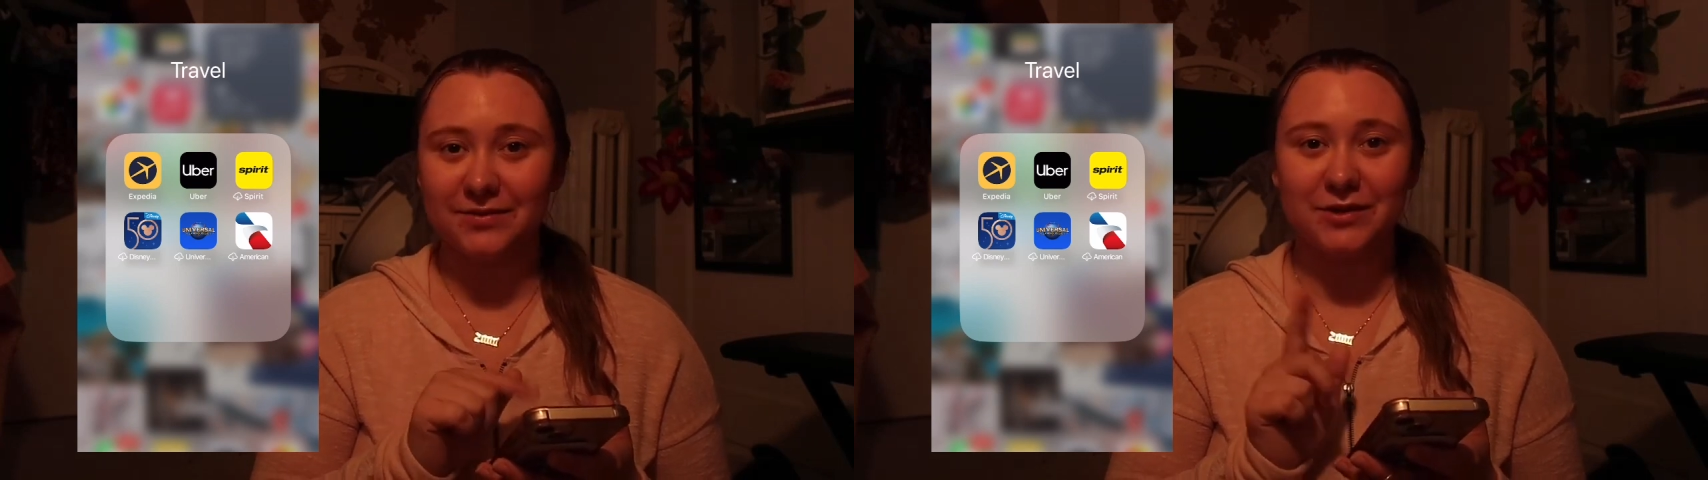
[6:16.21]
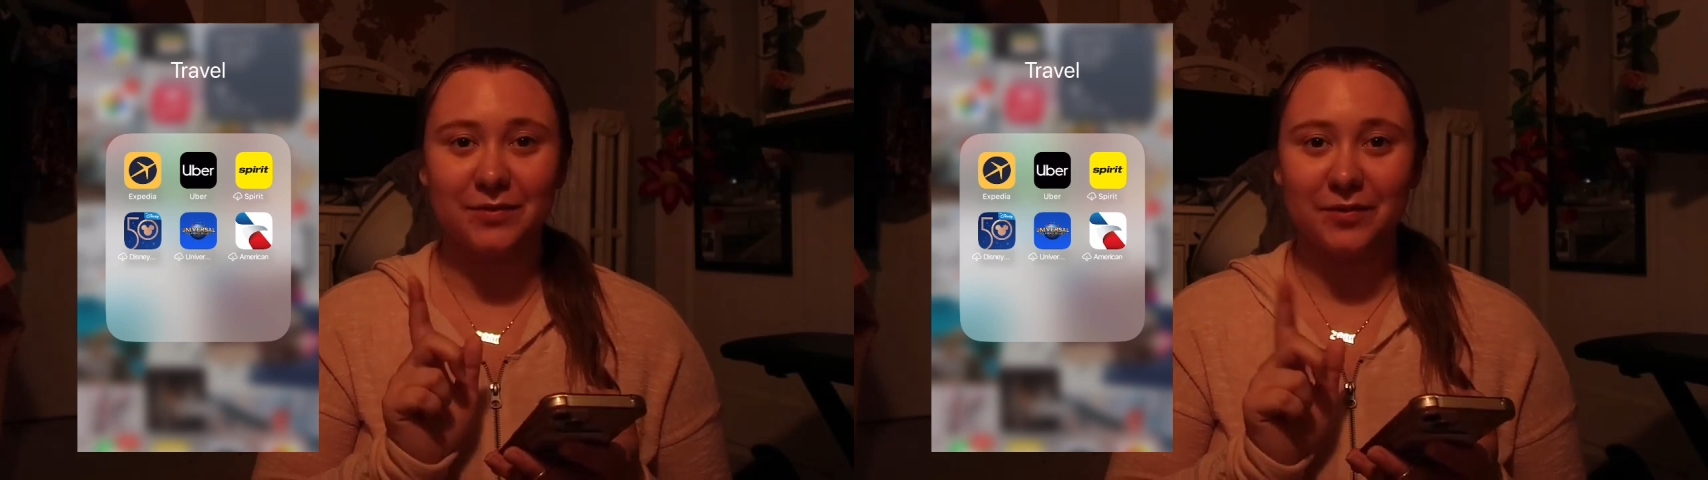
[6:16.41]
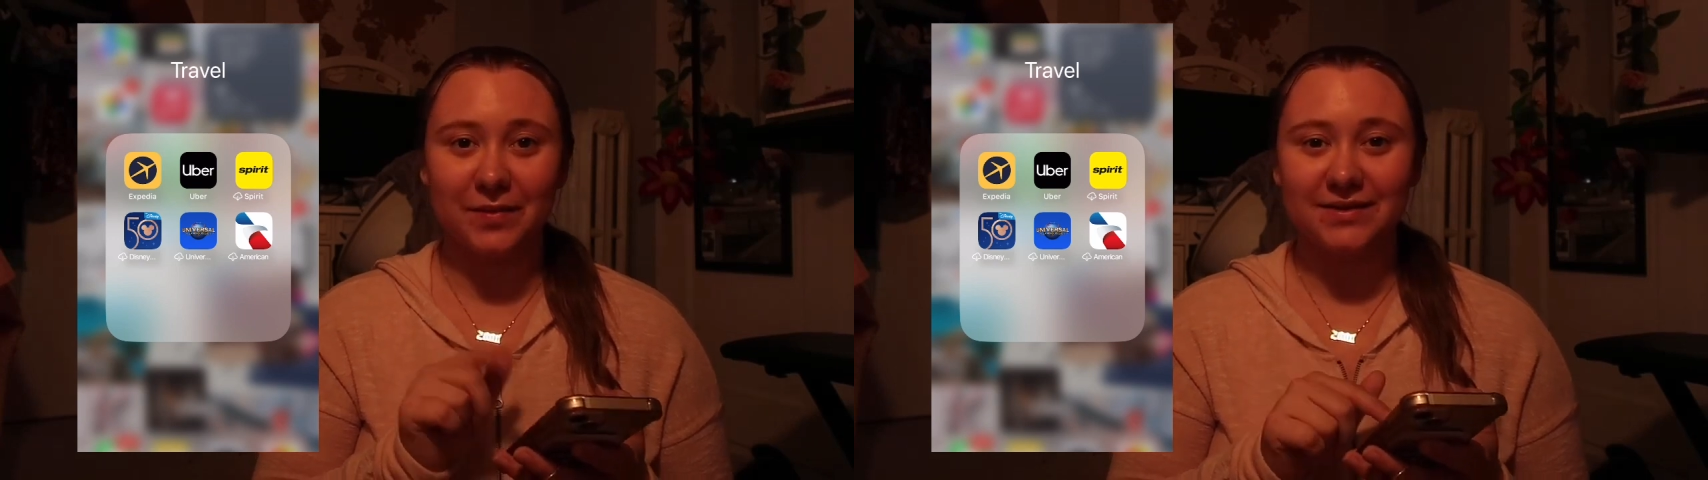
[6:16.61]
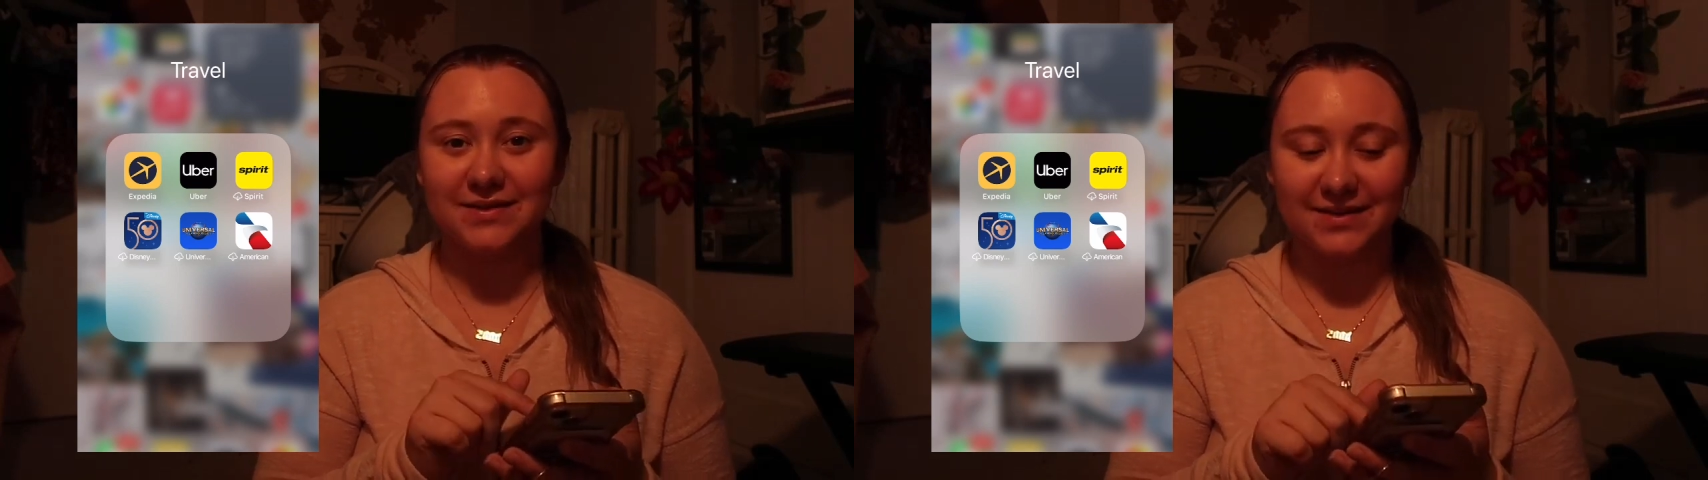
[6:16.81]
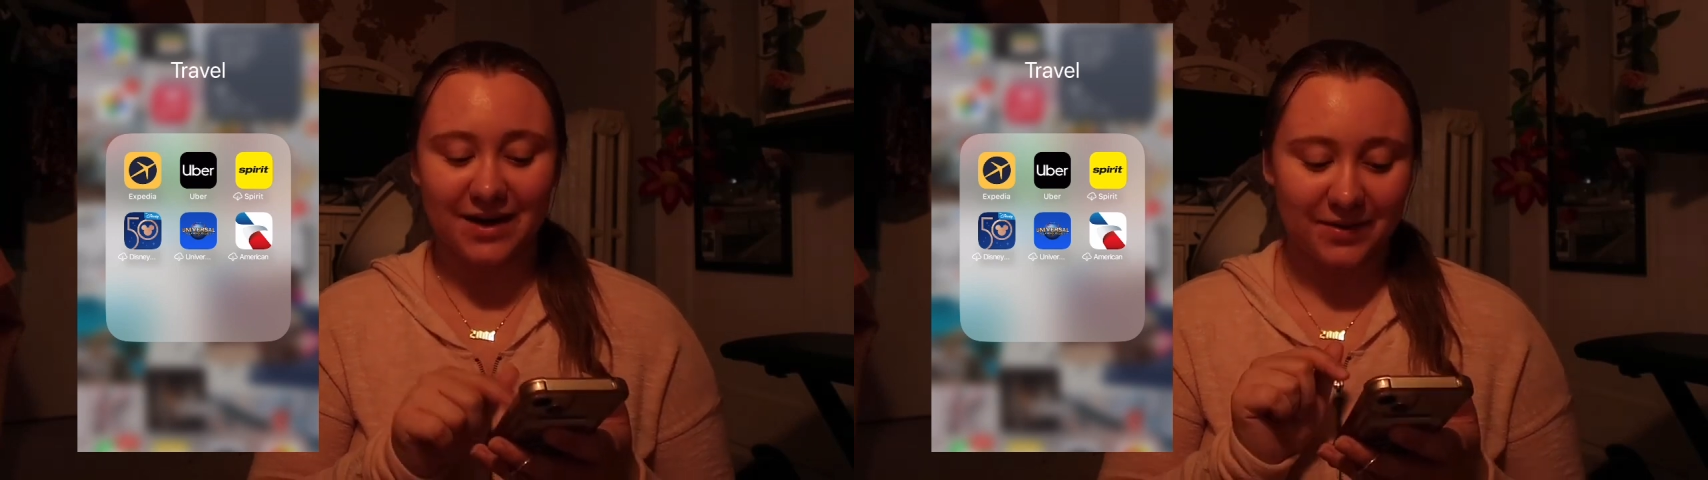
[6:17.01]
which are both
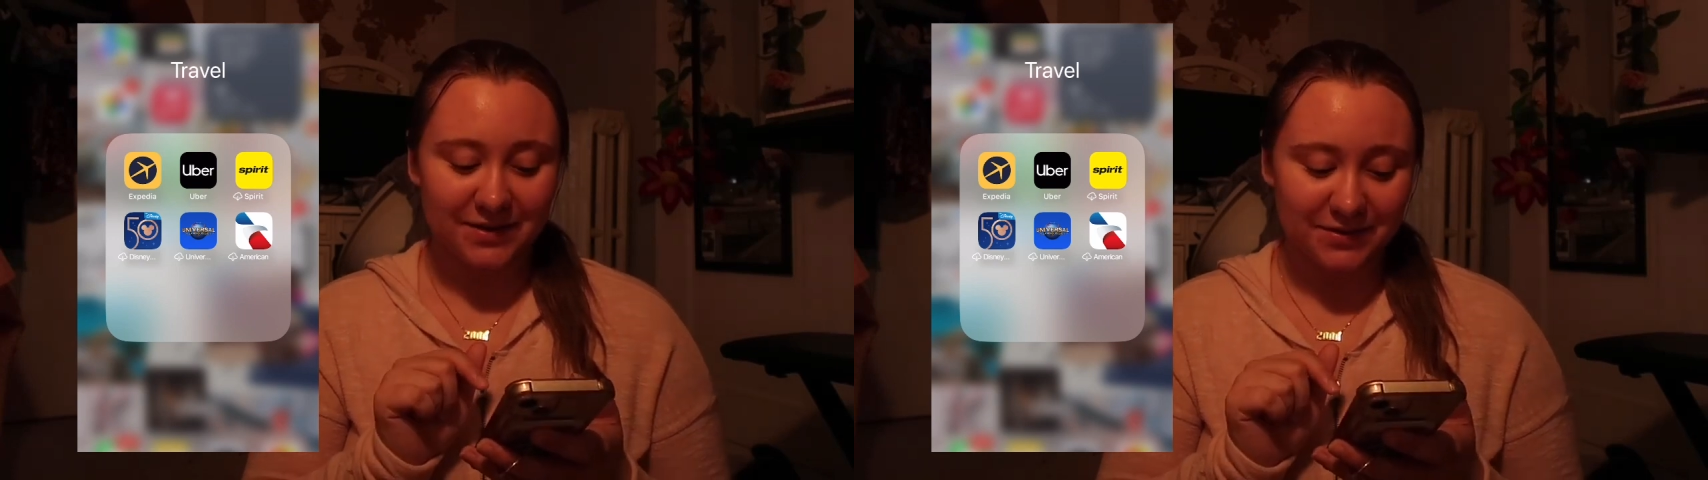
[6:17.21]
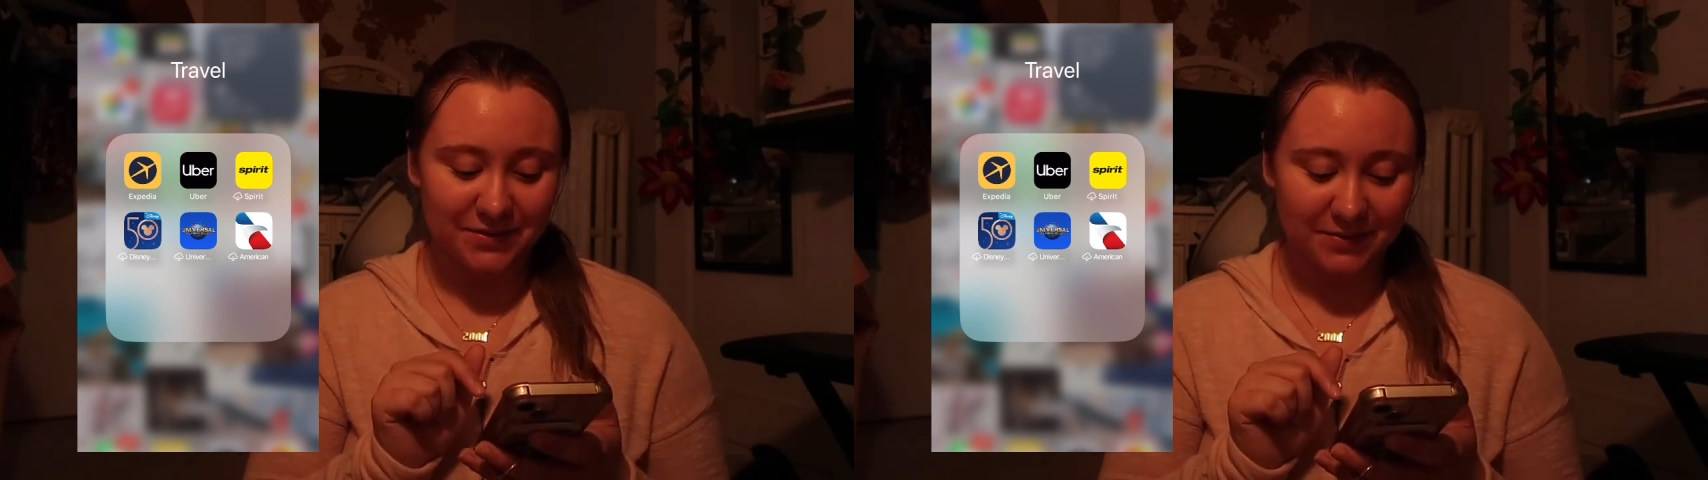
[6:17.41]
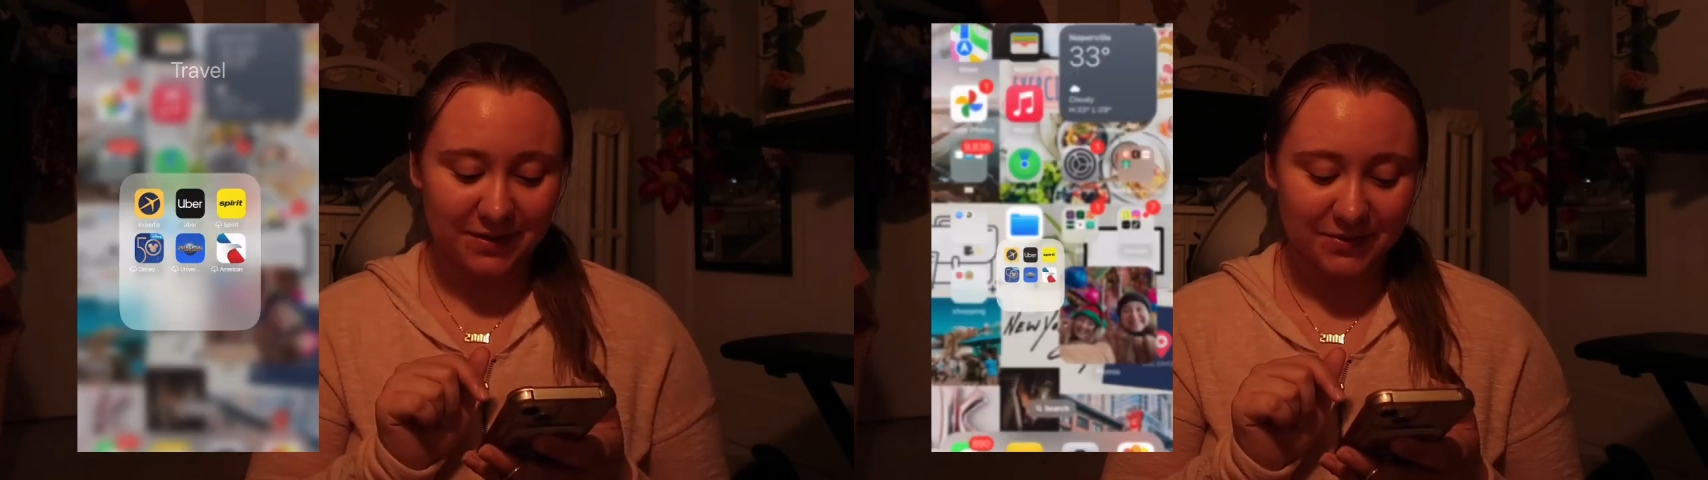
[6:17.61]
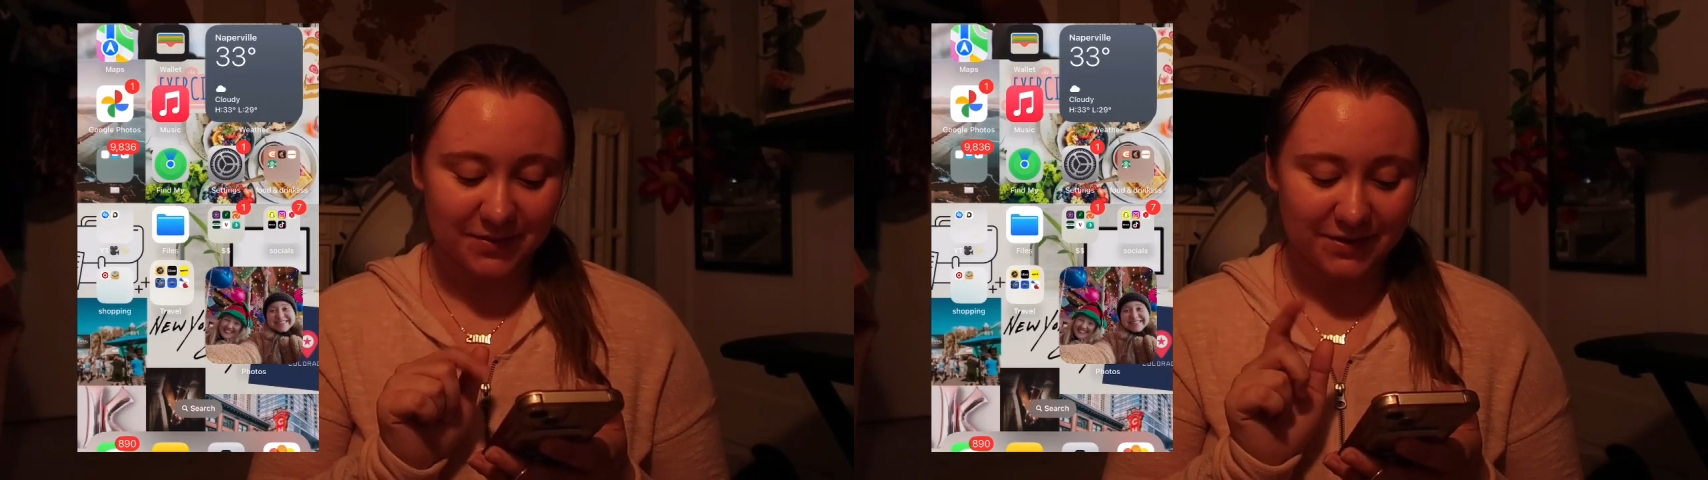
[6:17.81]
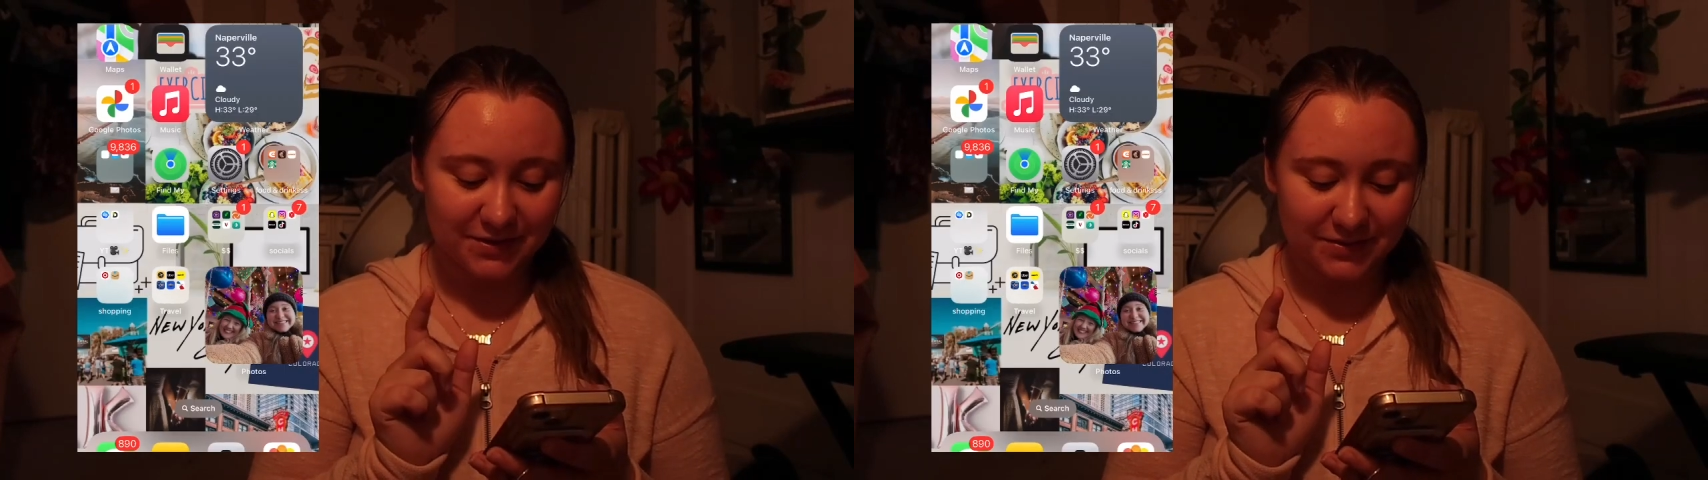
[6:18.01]
places that I went to in
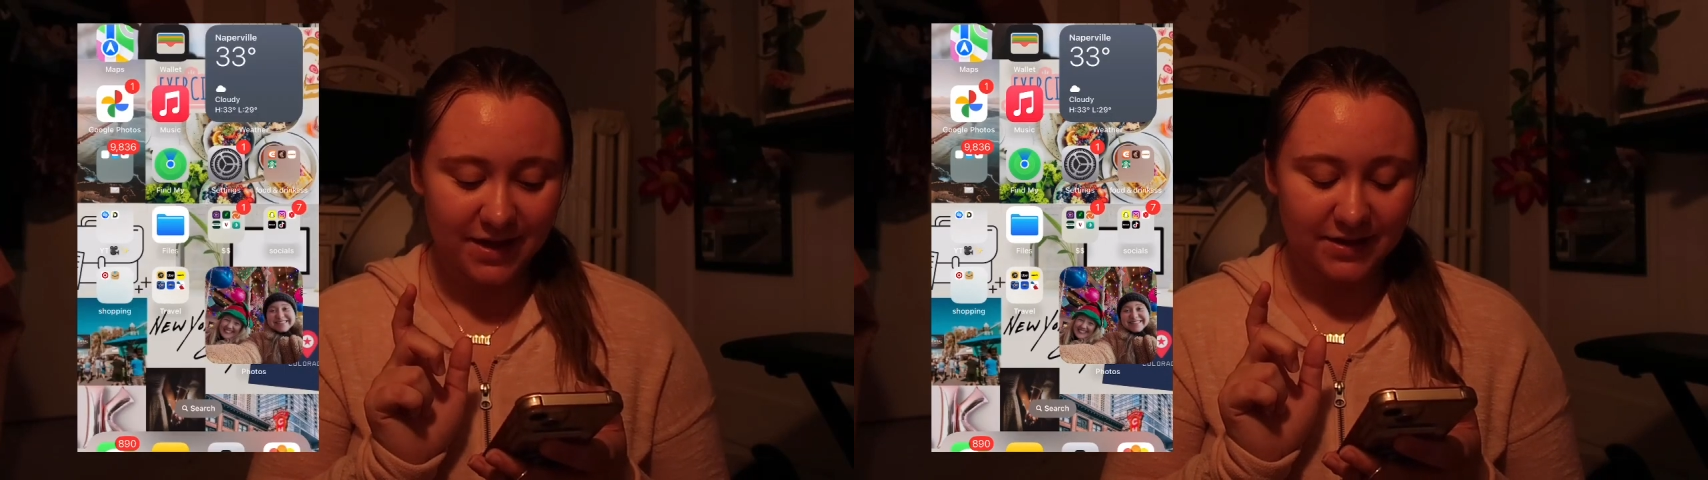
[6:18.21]
2022.